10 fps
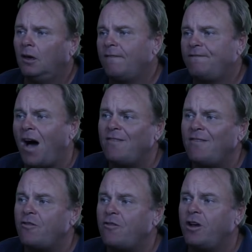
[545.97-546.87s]

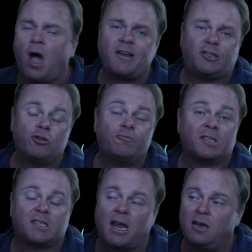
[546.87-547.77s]

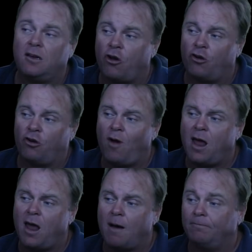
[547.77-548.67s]
592% on a run up
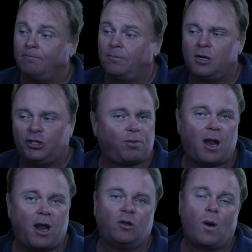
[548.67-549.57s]
just
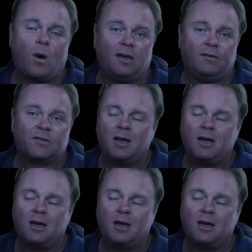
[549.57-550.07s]
playing the waves.